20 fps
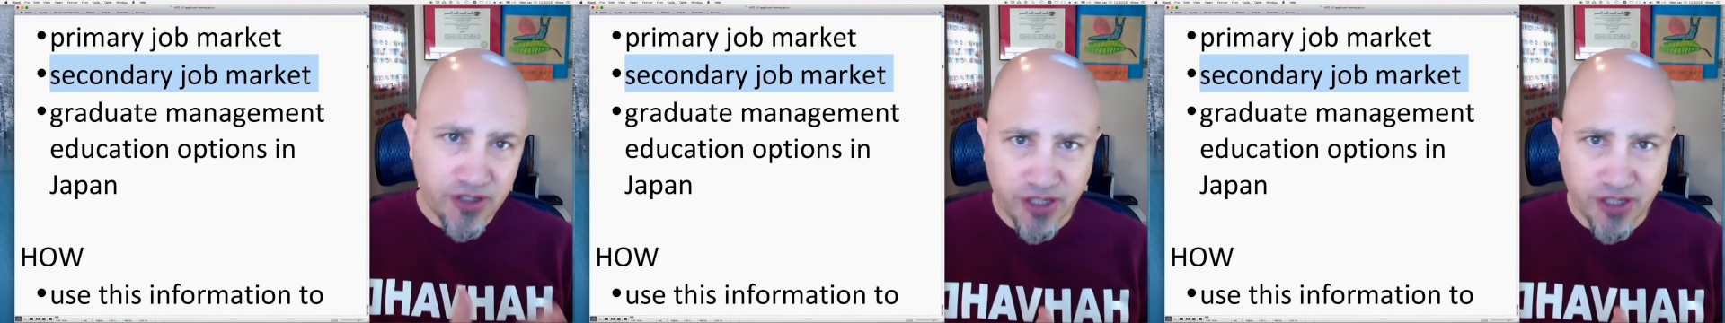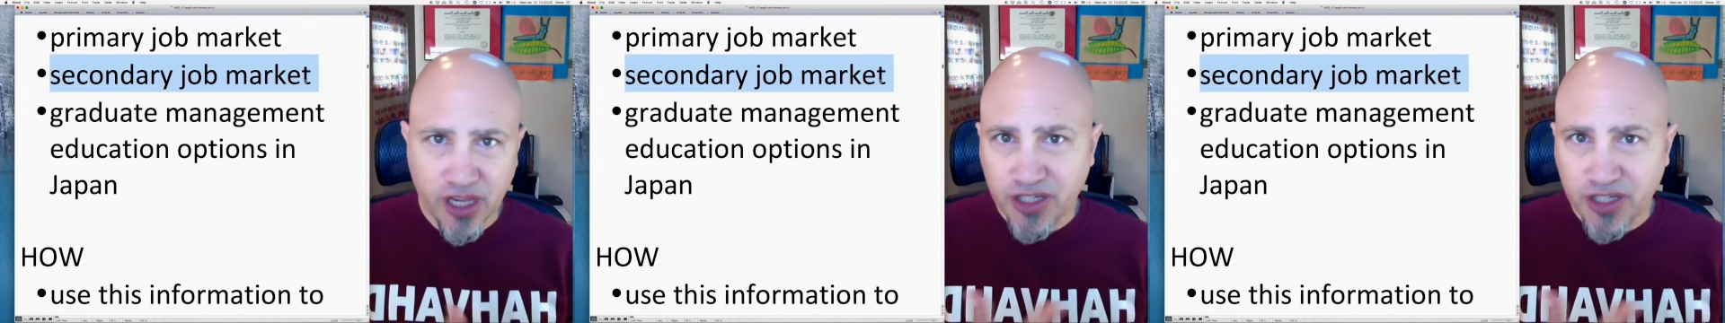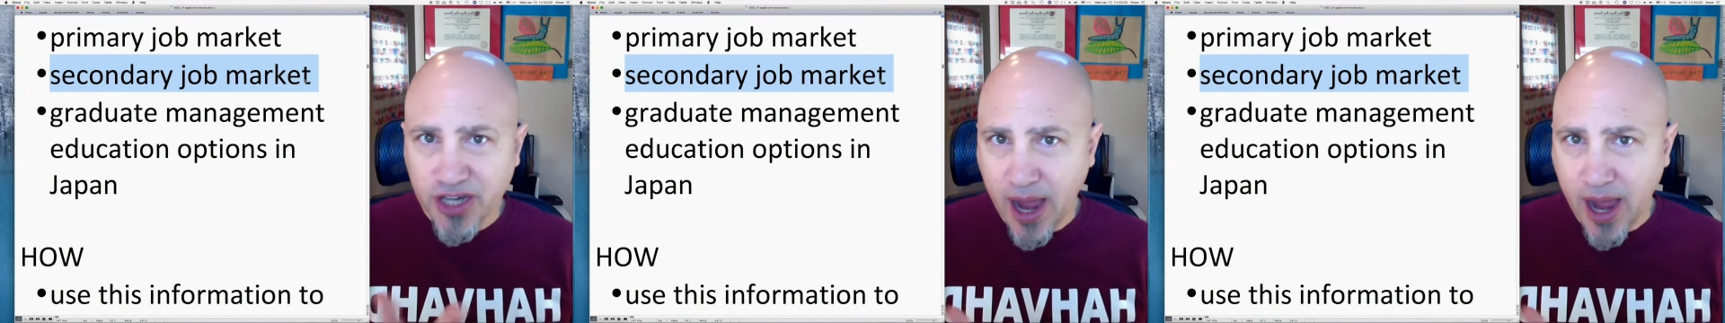
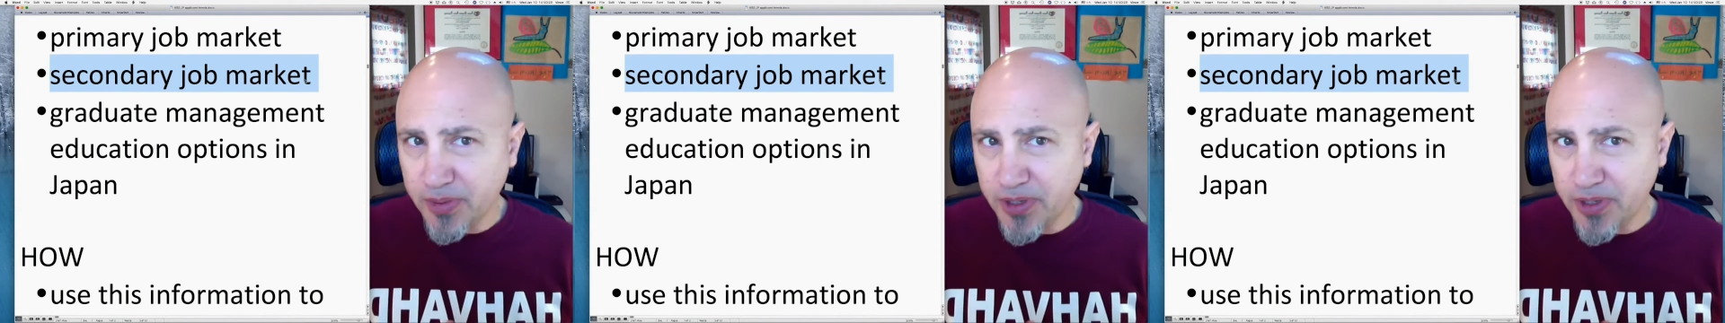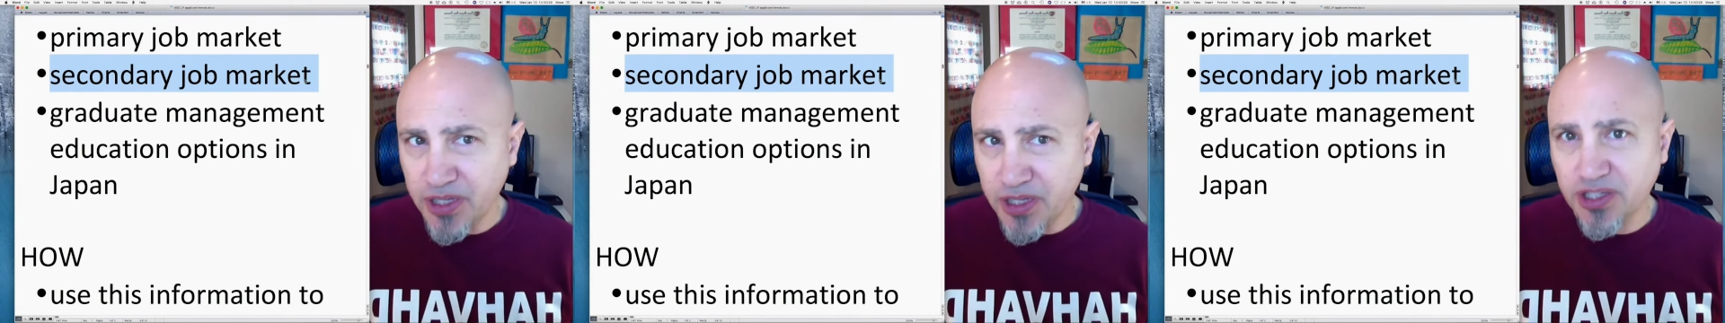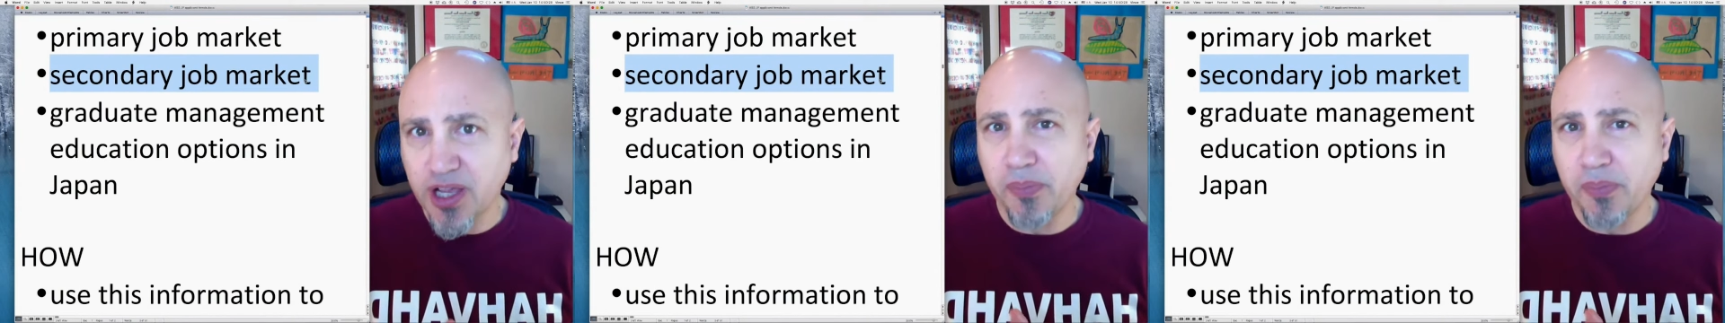say,
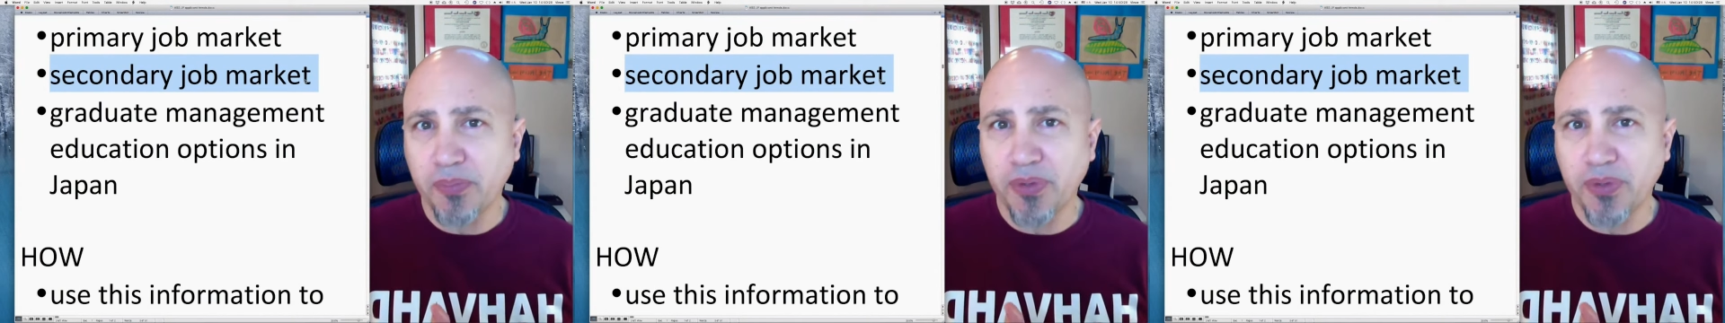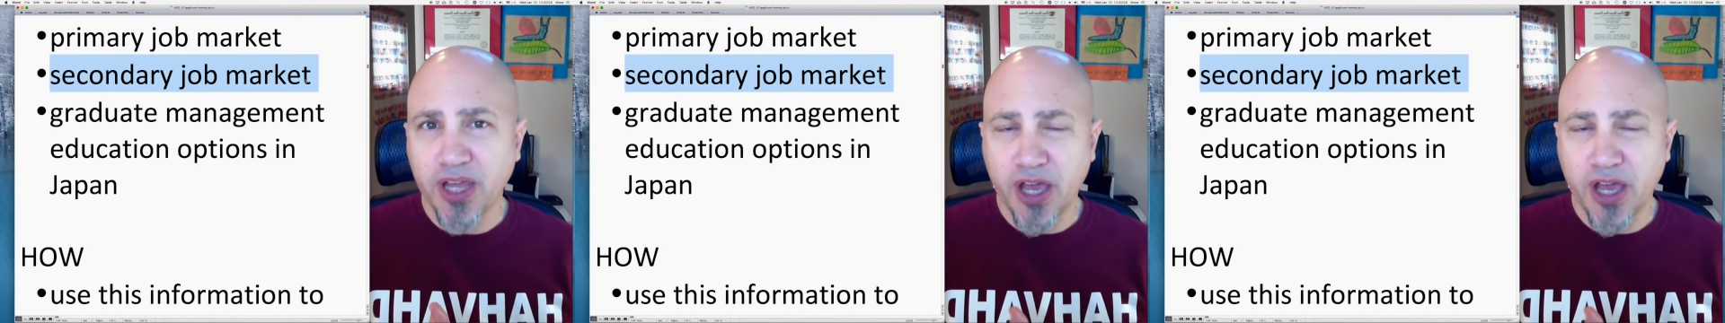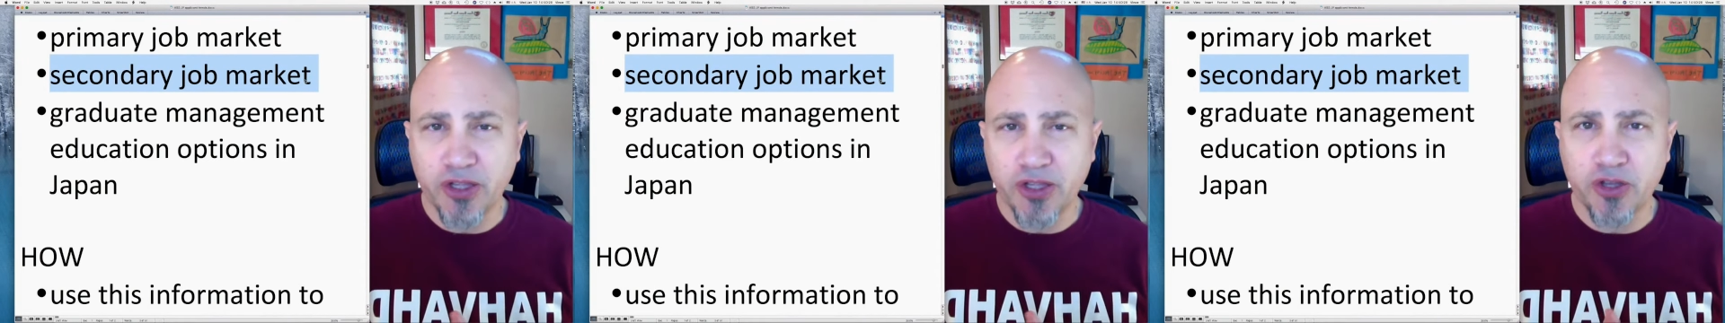Japanese
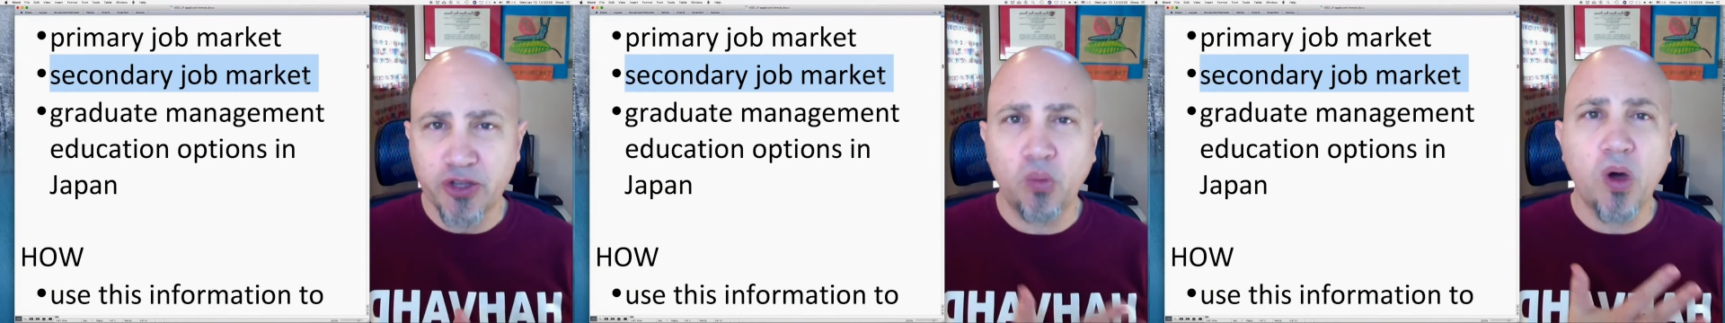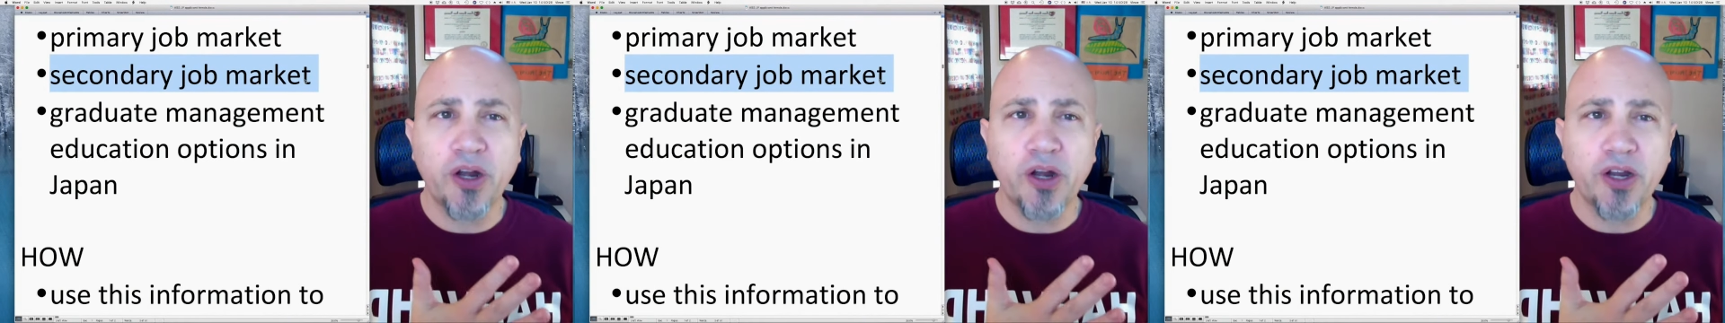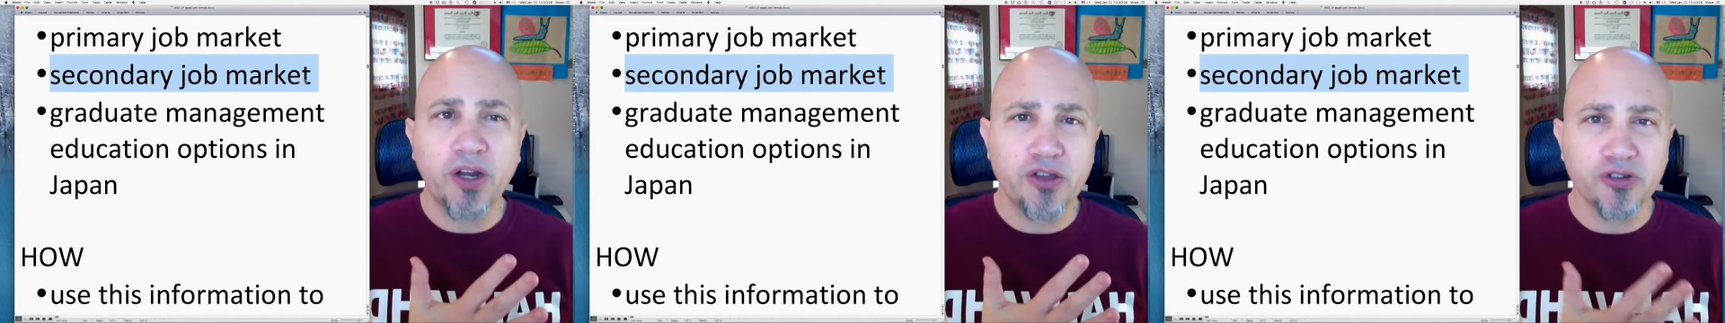company and you
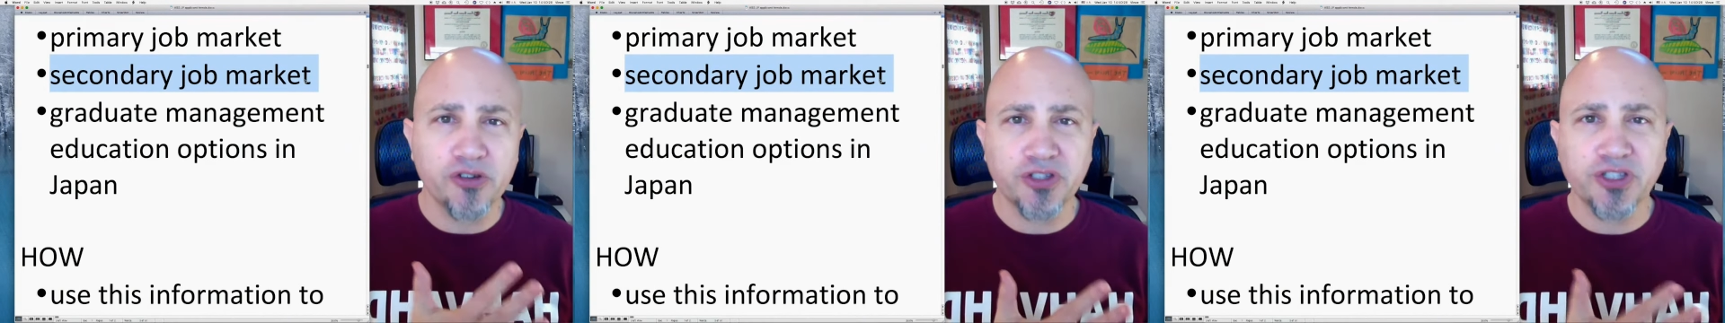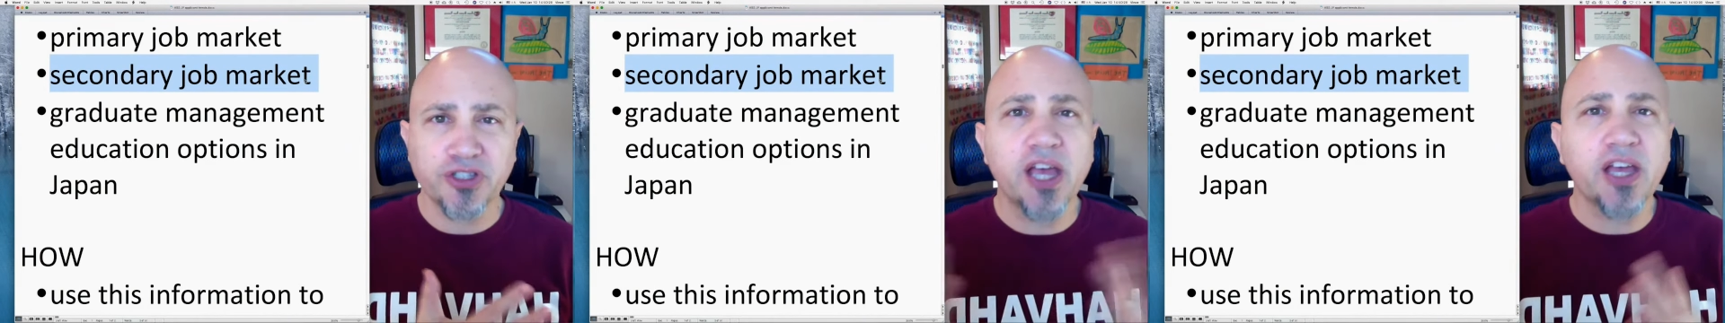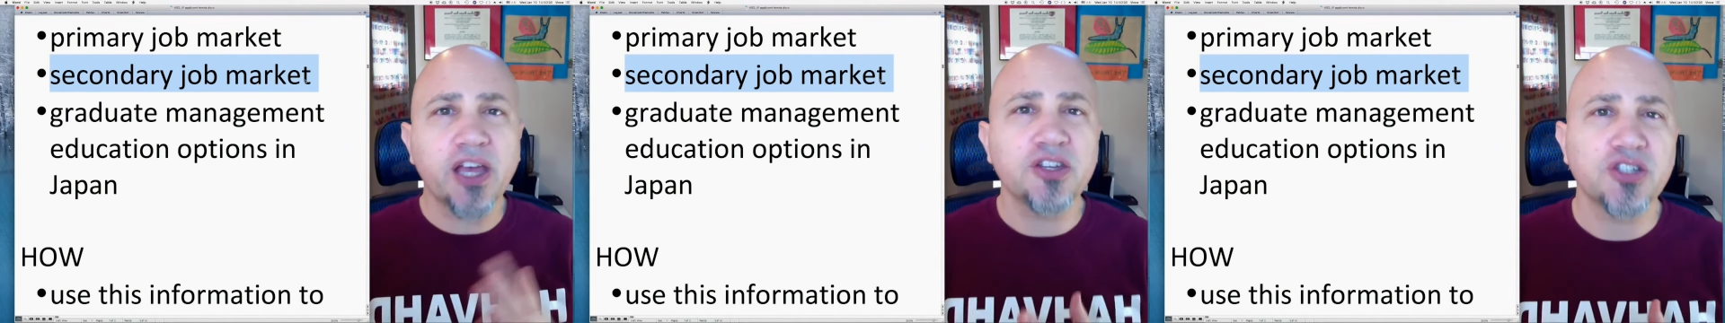wanted your
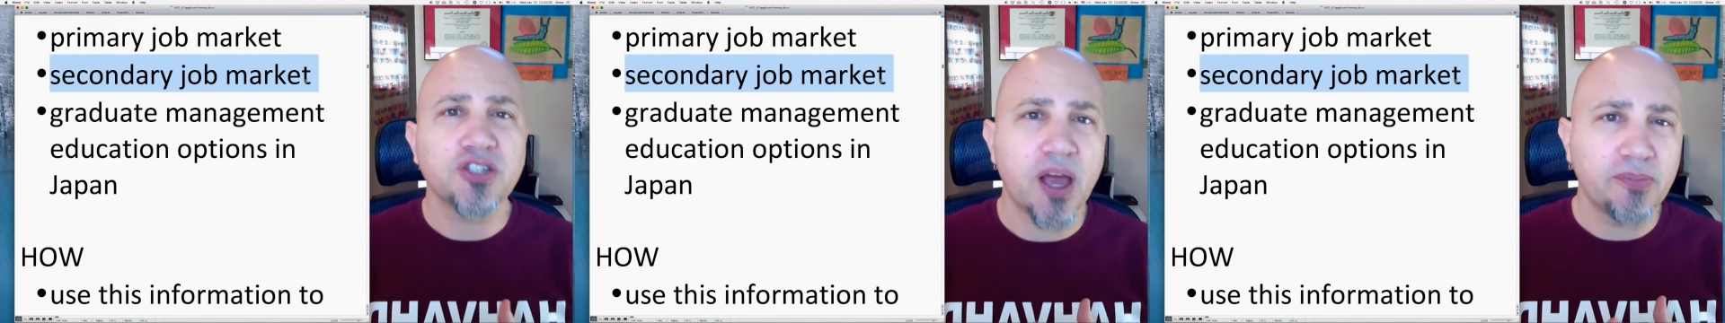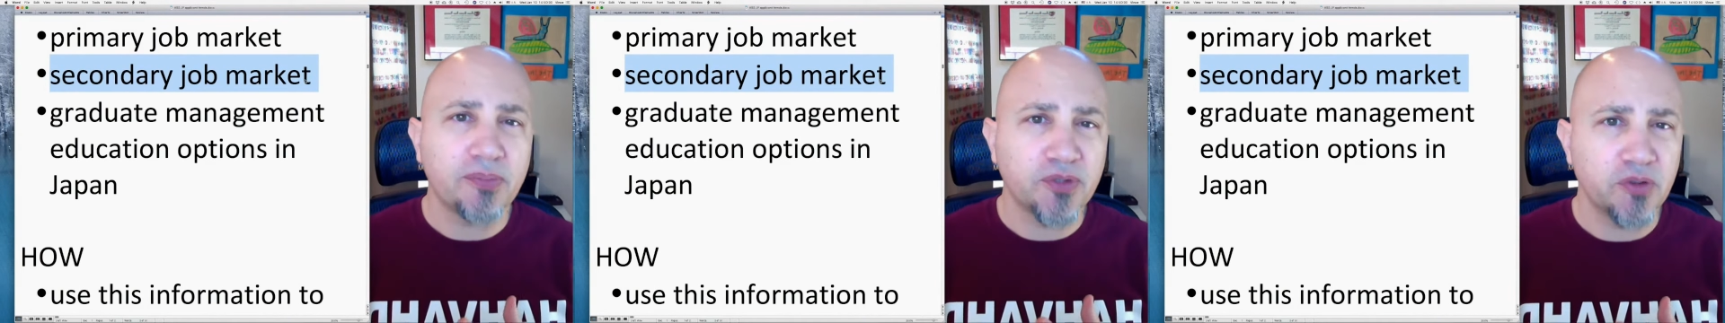second job